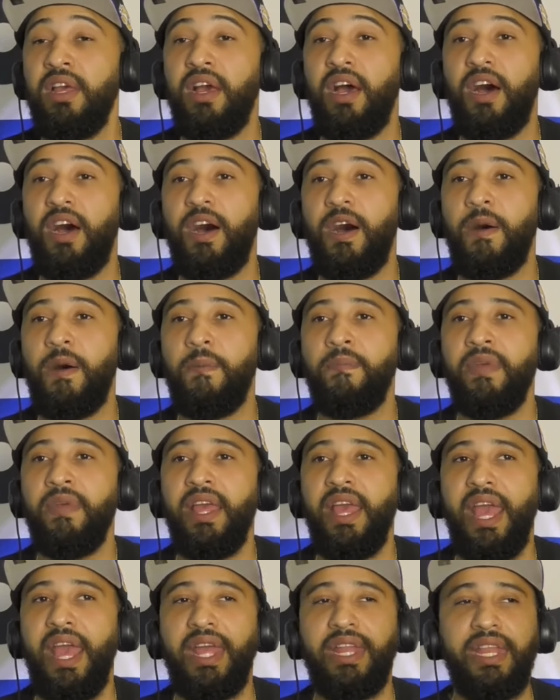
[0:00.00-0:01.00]
Um,
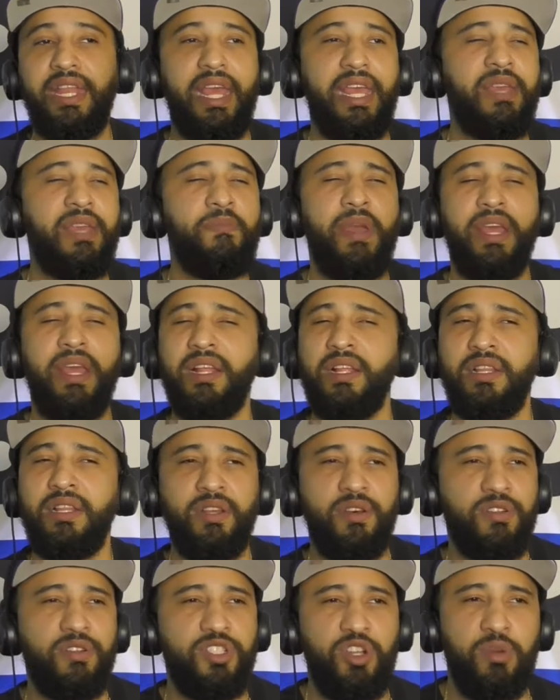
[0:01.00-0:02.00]
and then he made a
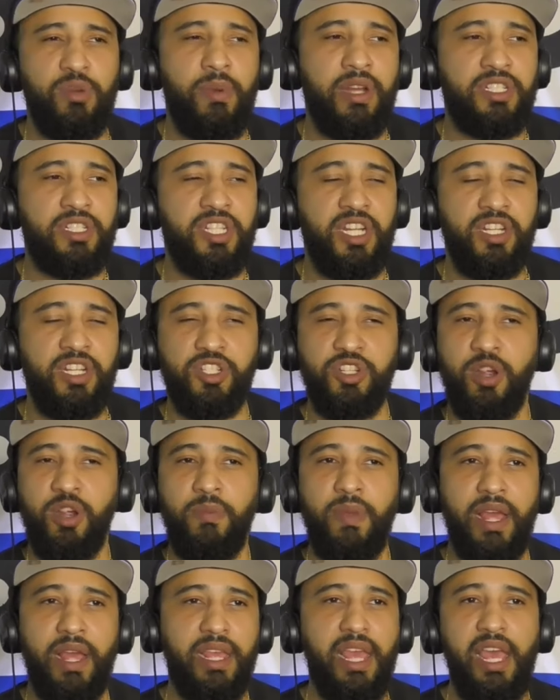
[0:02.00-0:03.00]
little joke about Shannon Sharpe,
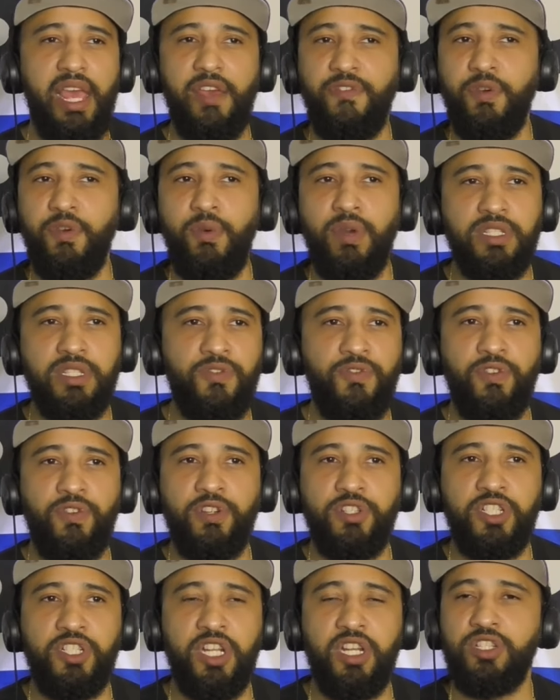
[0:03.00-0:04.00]
like, "Yeah, if it wasn't for
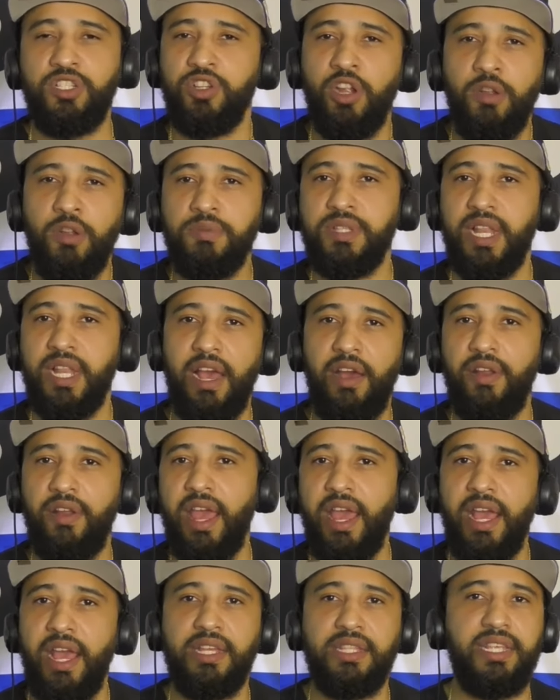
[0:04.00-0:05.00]
Shannon Sharpe's loud
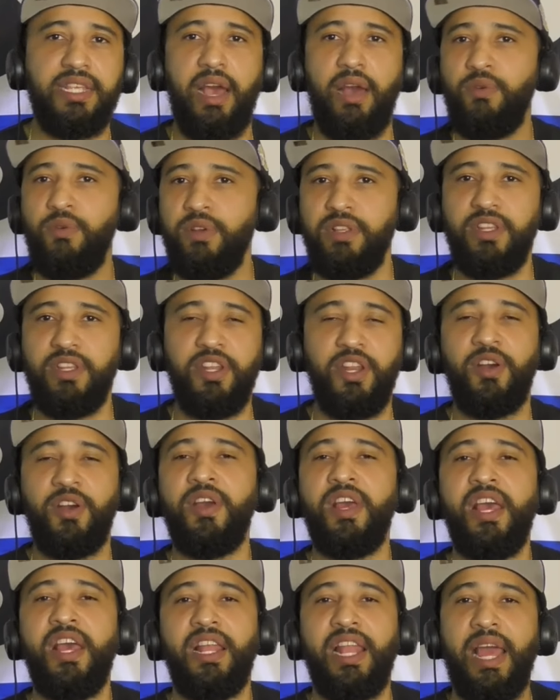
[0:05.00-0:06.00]
ass, I would, you know,
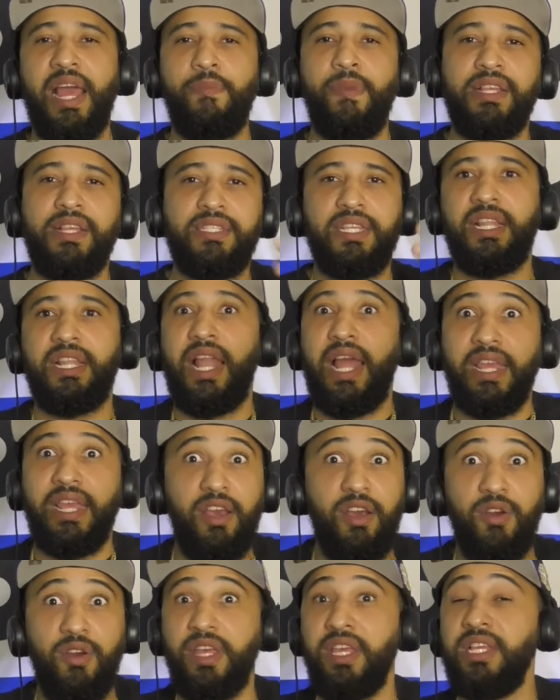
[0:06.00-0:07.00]
like basically like,
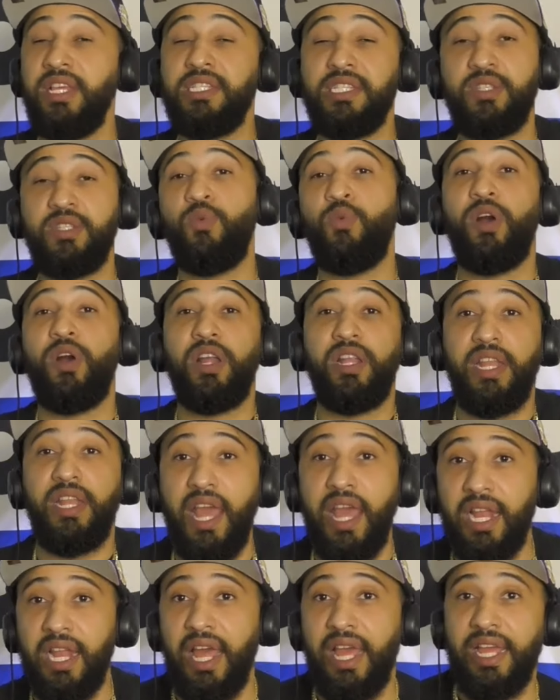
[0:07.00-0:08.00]
yo, he's the one
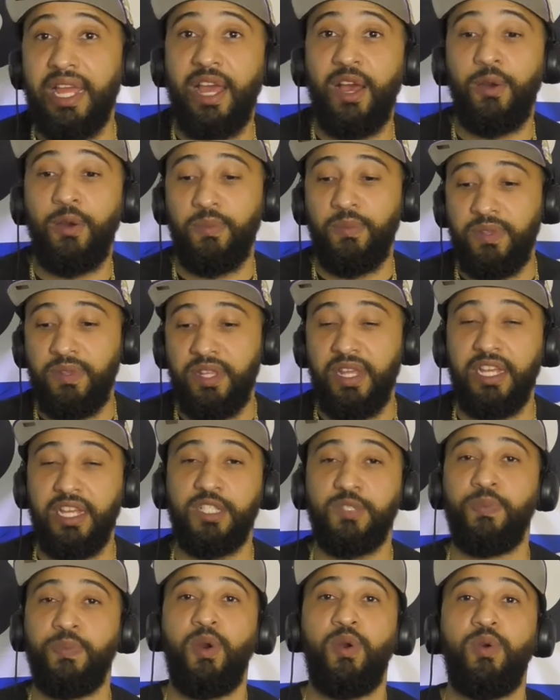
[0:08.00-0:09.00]
that like helped to
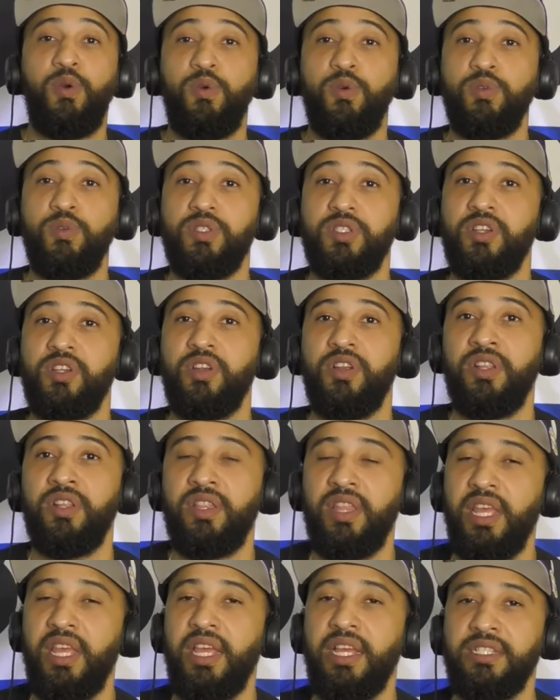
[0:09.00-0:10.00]
expose certain
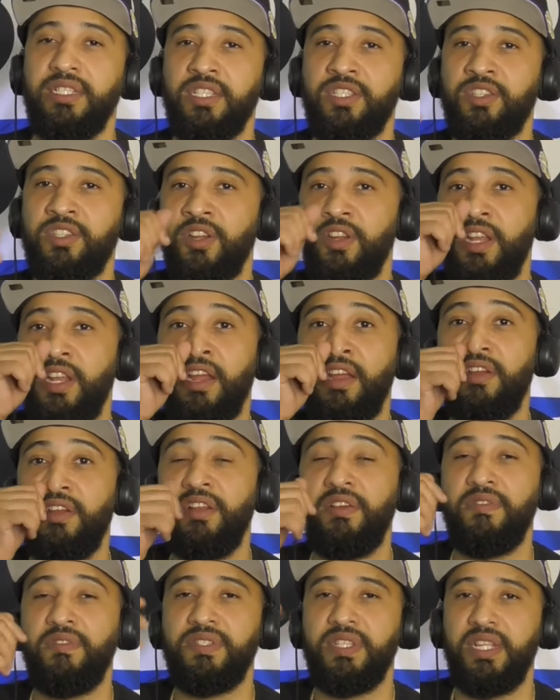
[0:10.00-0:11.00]
things and certain
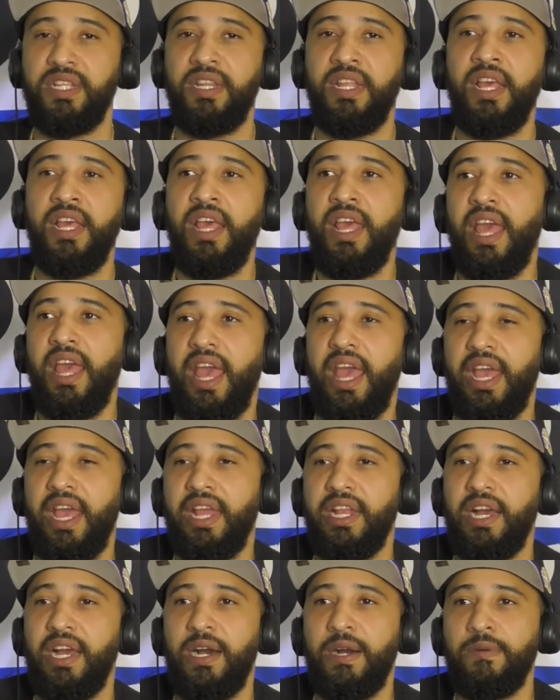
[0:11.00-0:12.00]
narratives, and
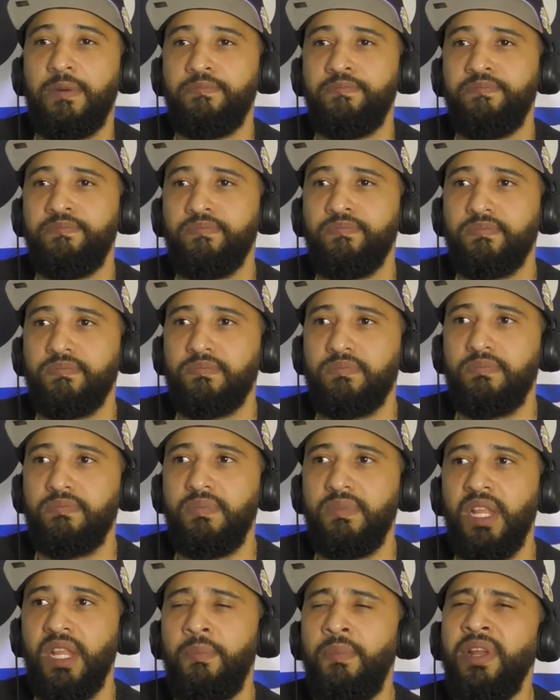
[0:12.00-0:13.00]
and um,
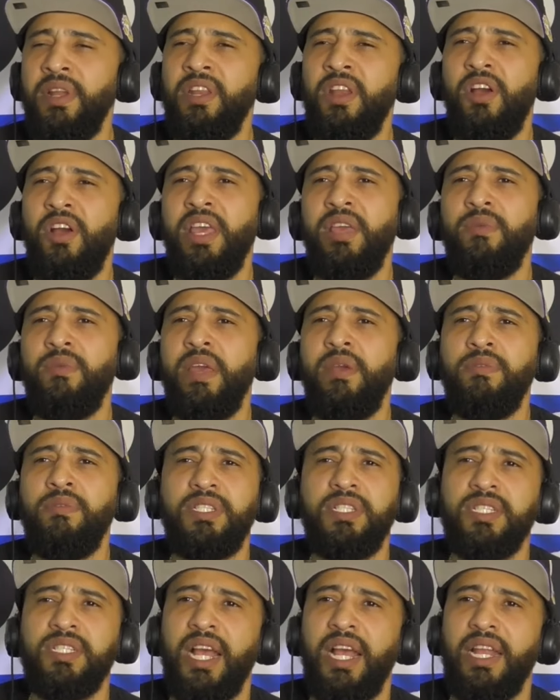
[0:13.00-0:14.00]
but no, he he was
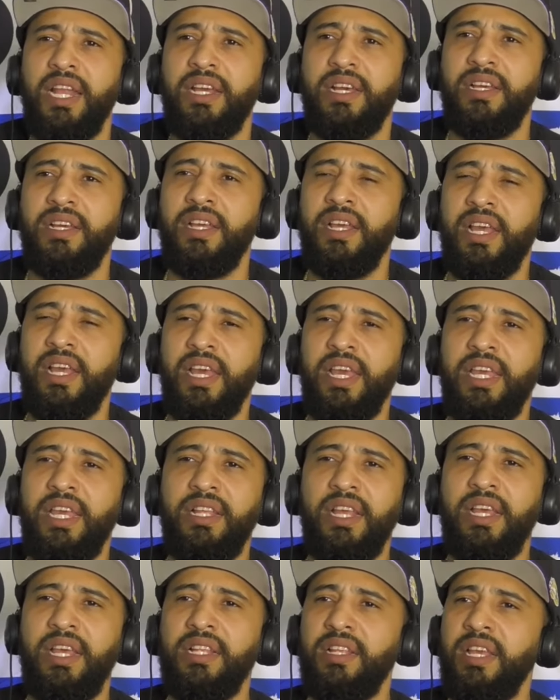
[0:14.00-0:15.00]
just kind of he,
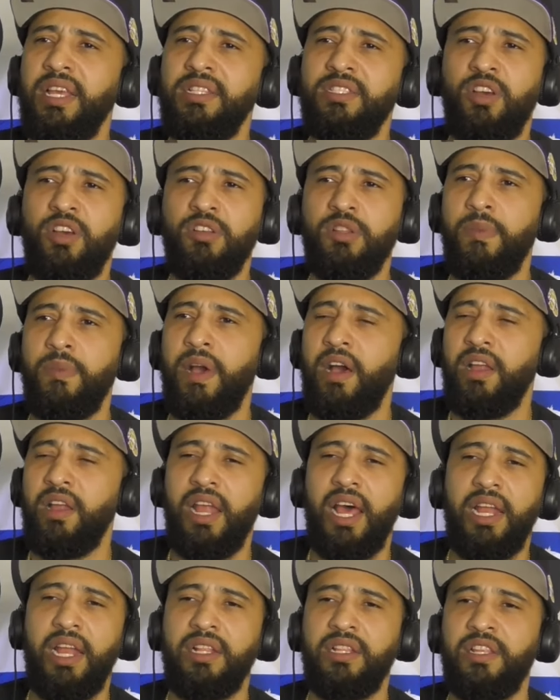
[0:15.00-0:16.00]
he he talked about a
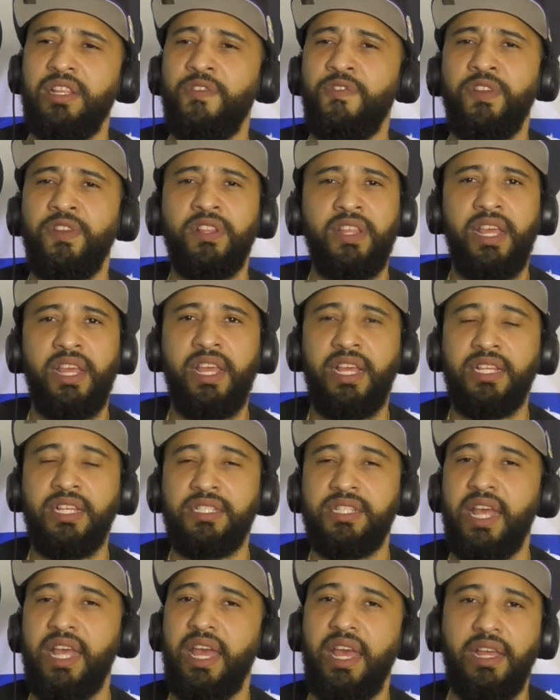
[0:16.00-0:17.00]
lot of different things
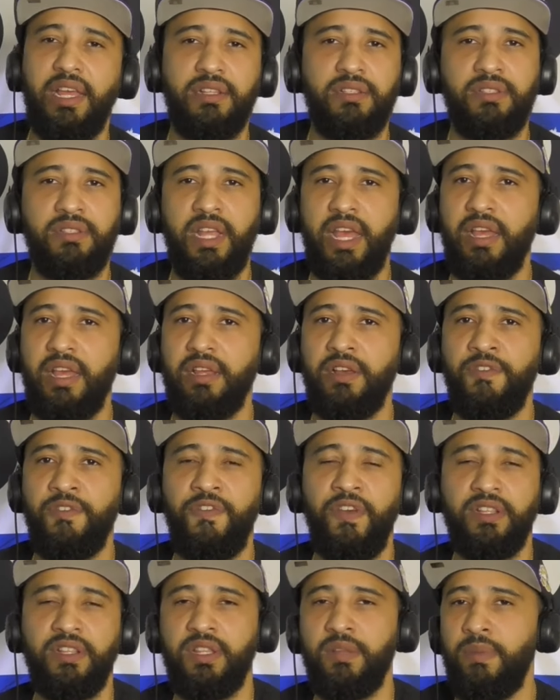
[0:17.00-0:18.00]
that that
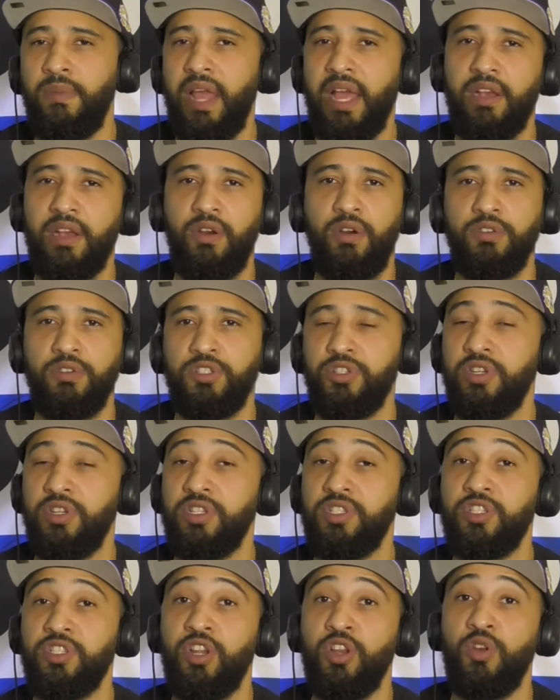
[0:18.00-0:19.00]
affected black culture in
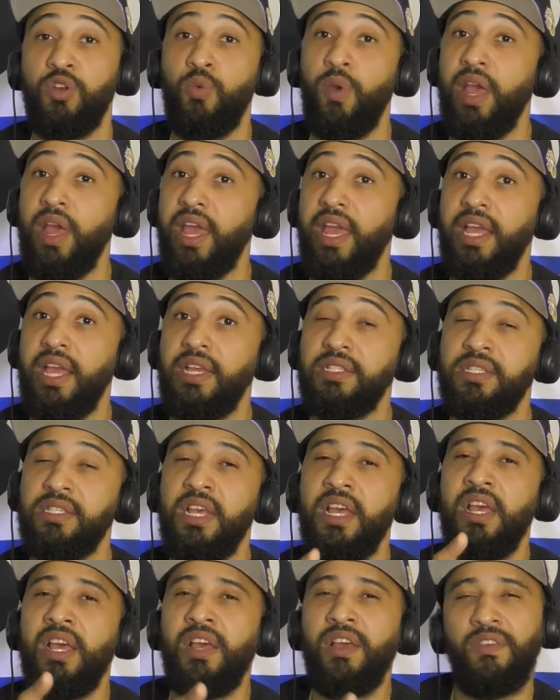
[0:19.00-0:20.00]
certain ways,
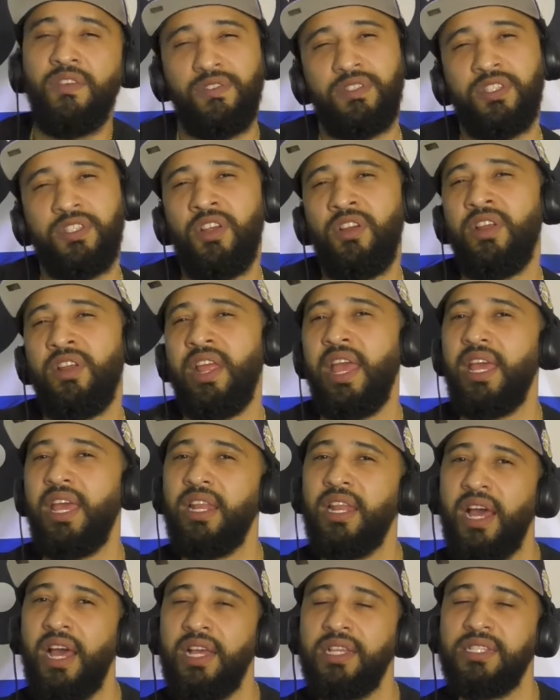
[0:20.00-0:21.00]
certain
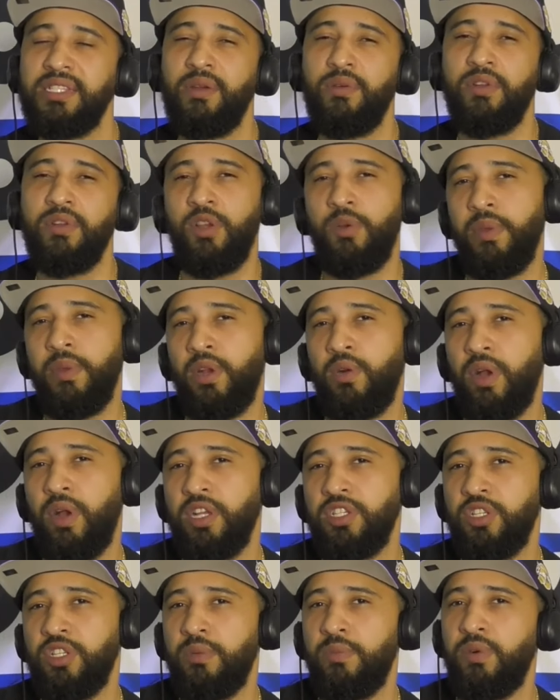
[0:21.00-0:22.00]
headlines that were a little bit
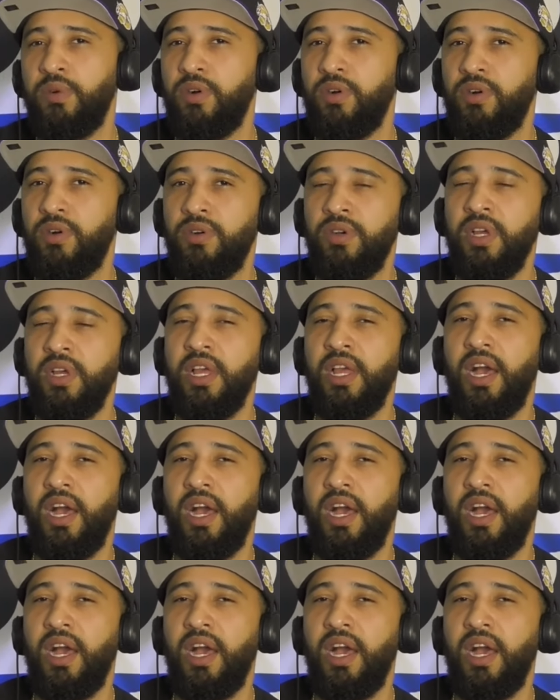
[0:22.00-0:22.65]
questionable.